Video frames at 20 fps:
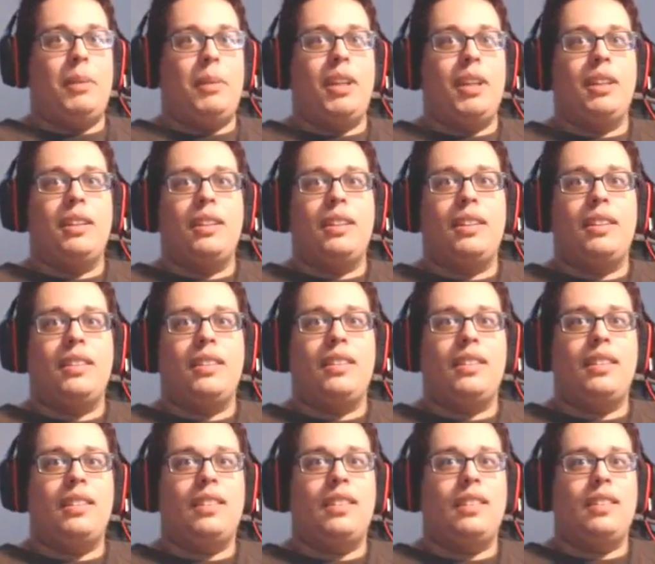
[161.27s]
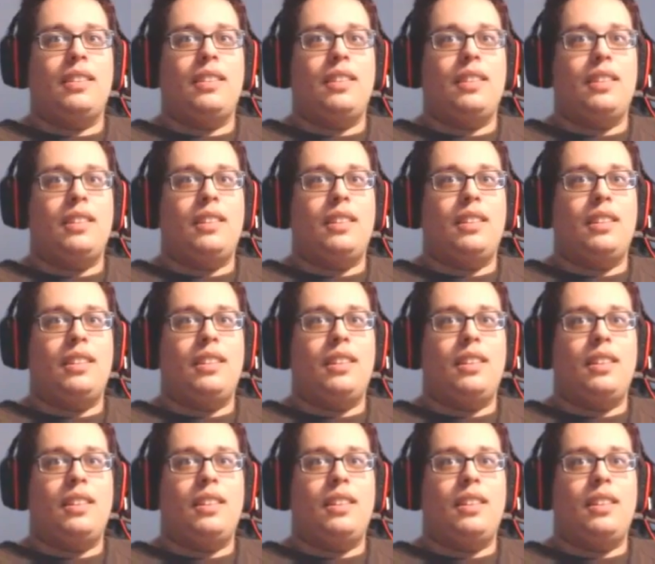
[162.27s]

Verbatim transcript: me. I don't know why I keep referring to him as a